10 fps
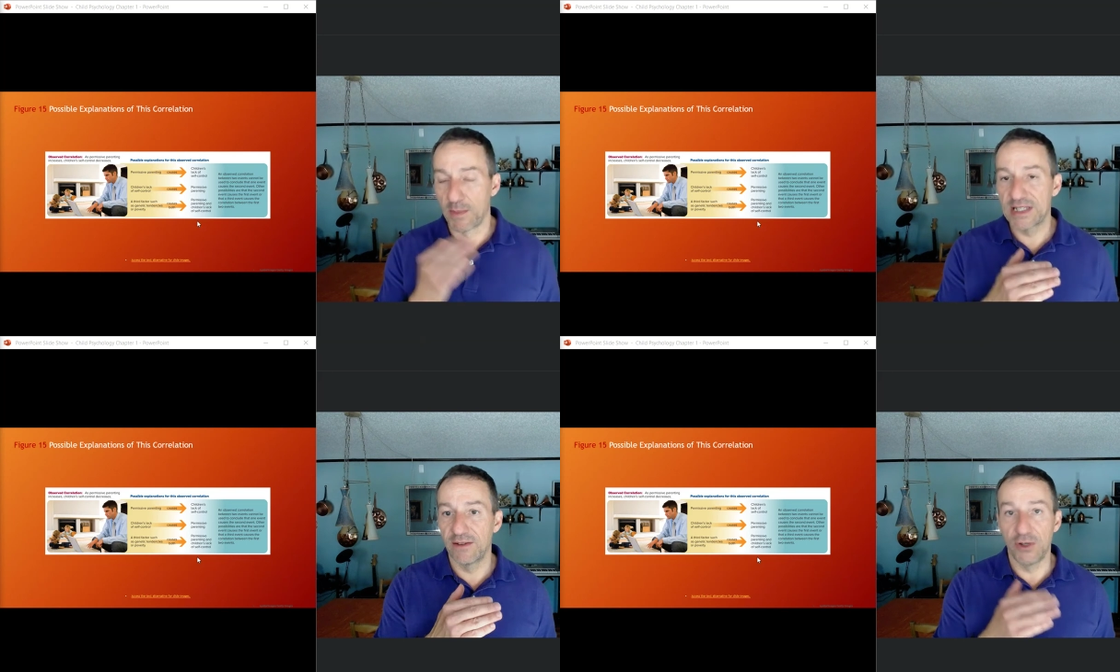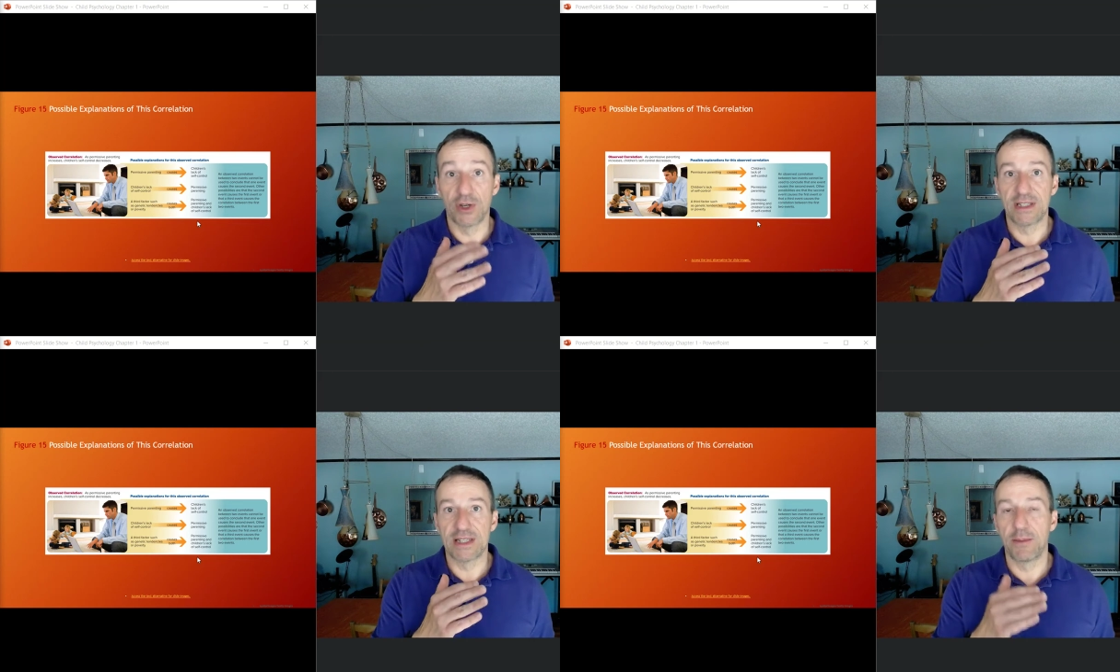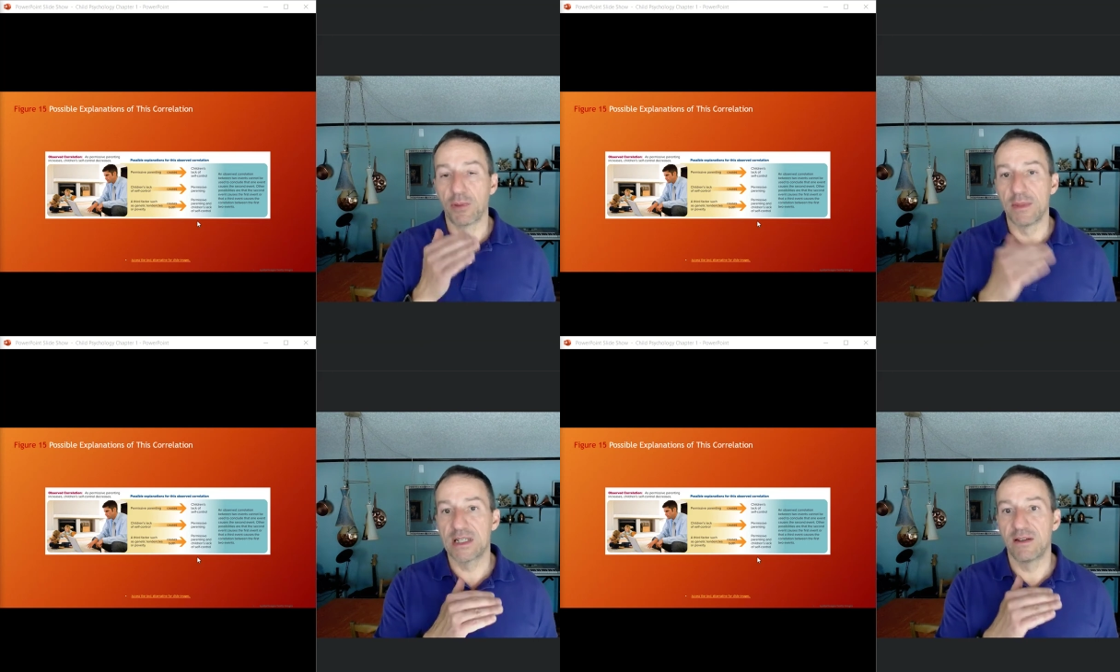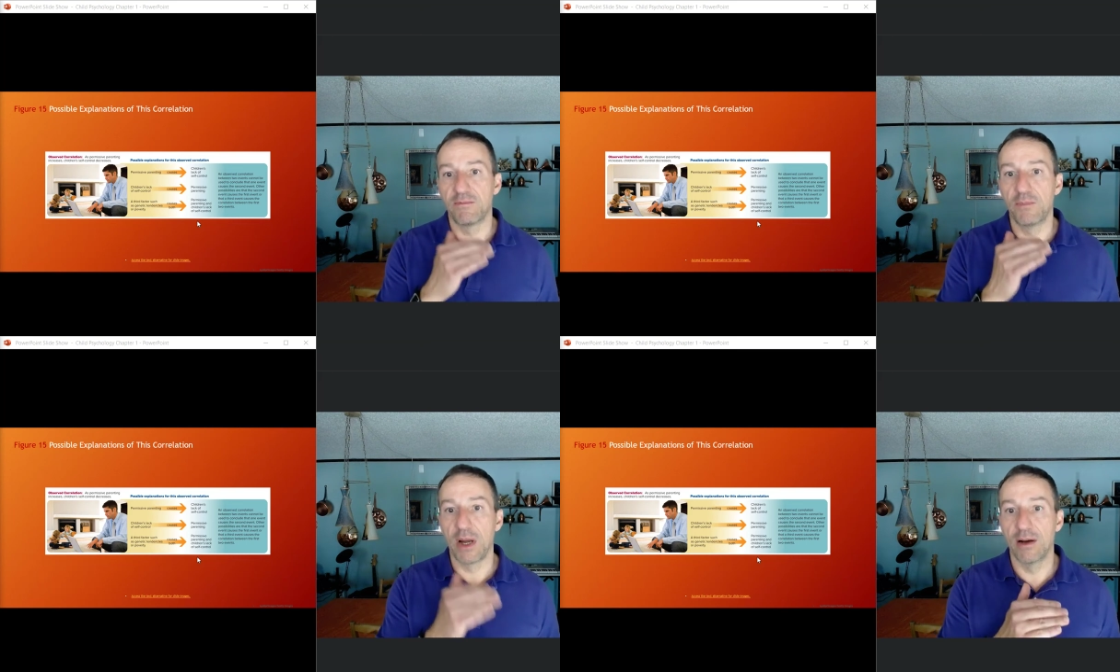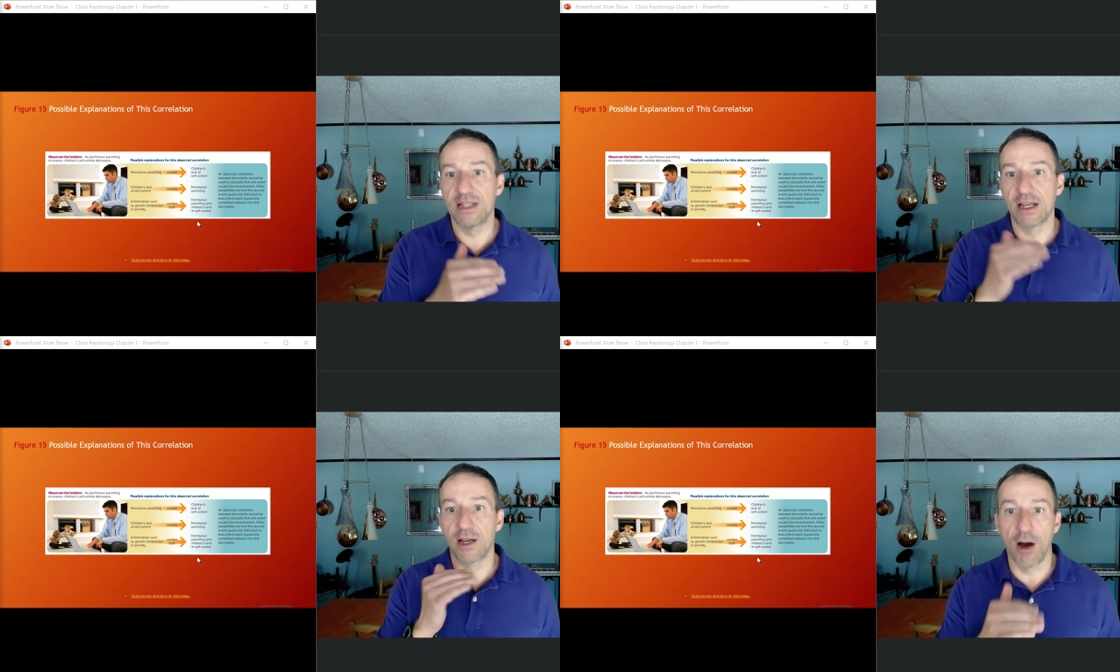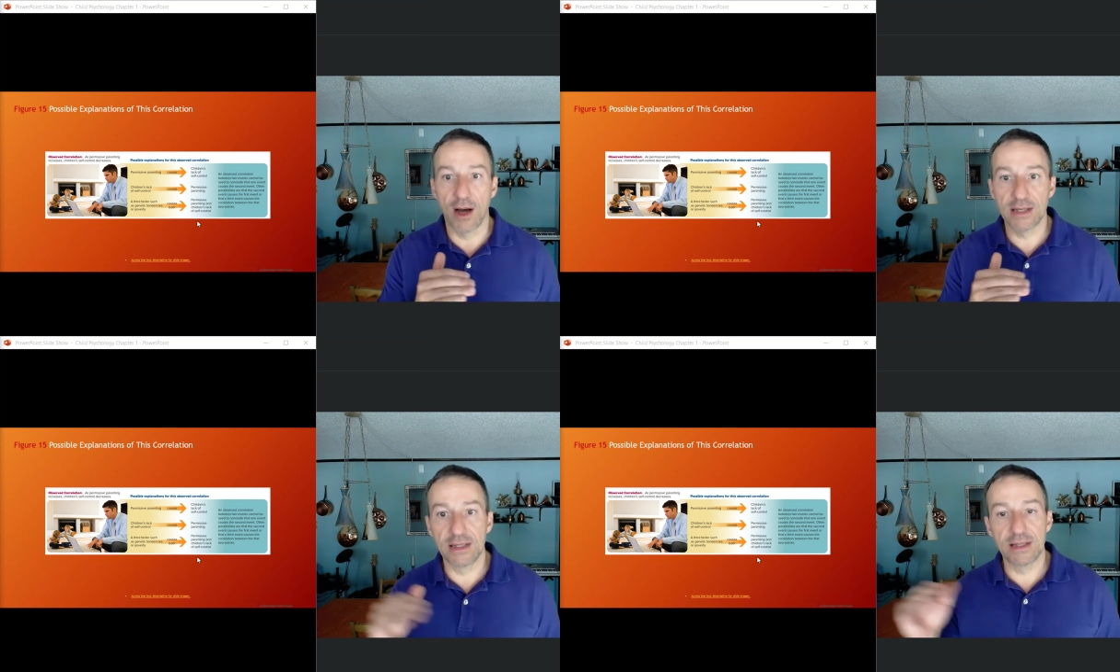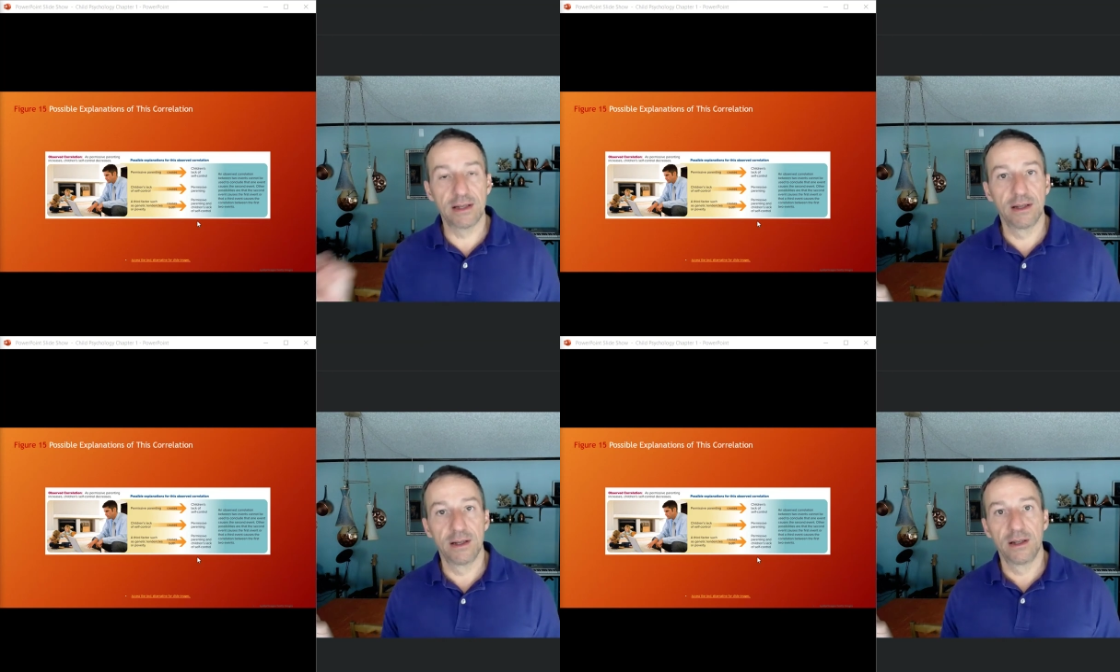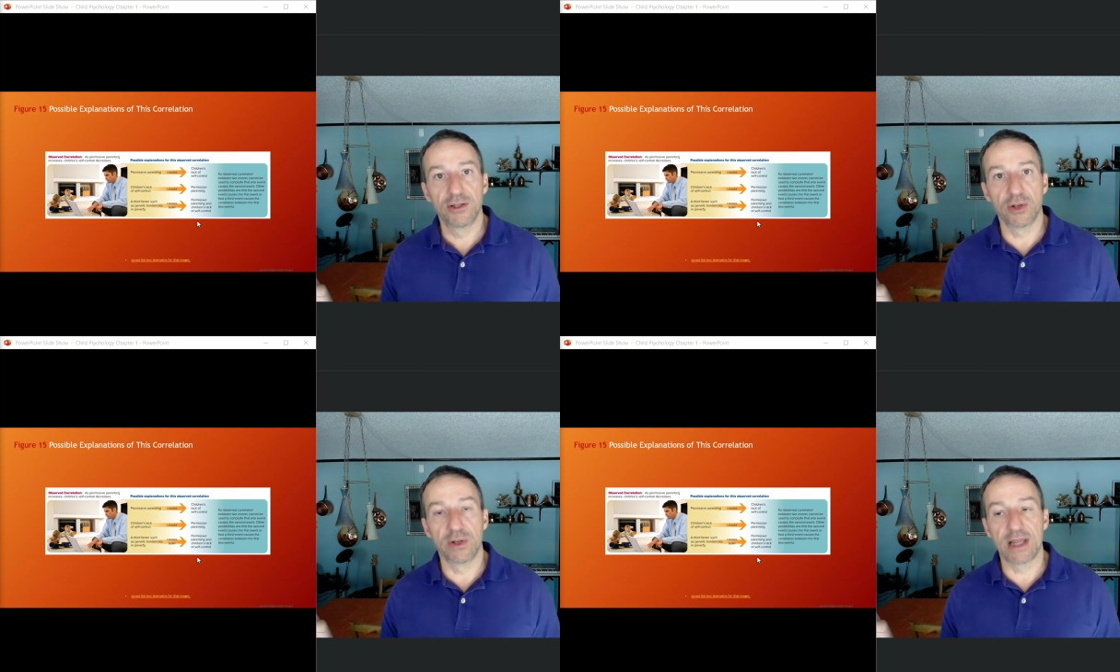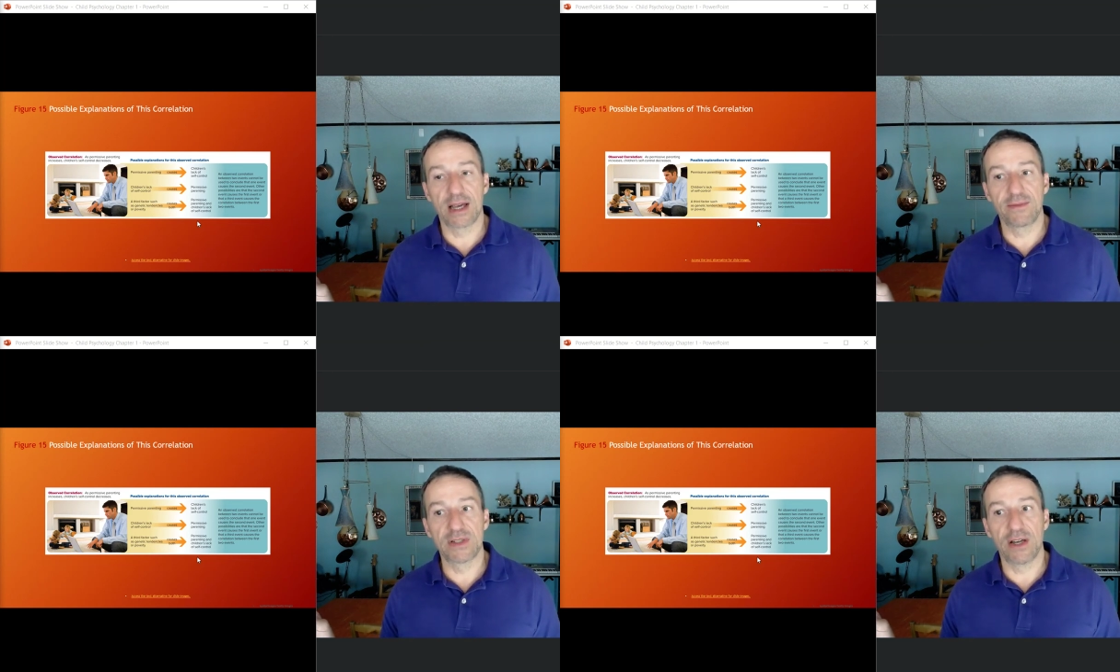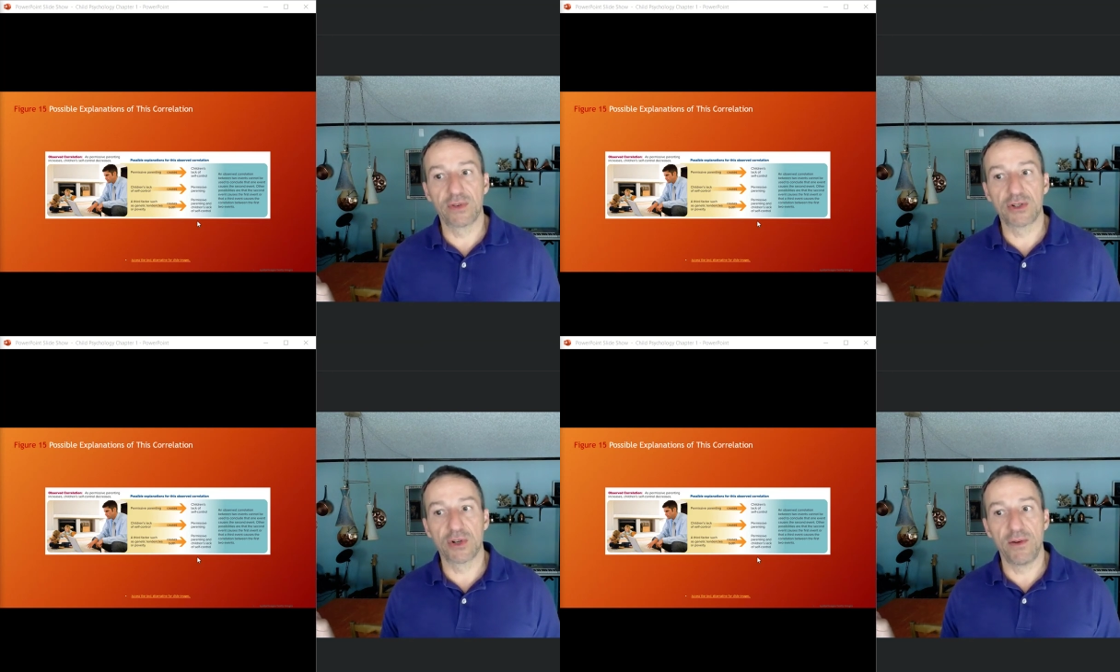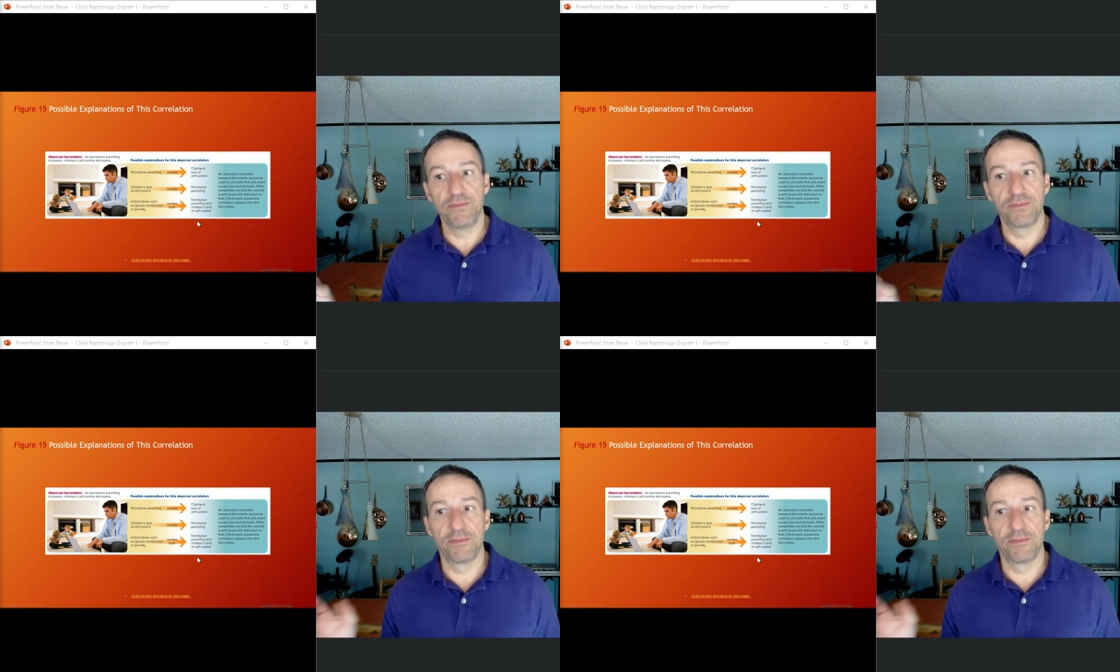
you could say permissive parenting causes children's lack of self-control.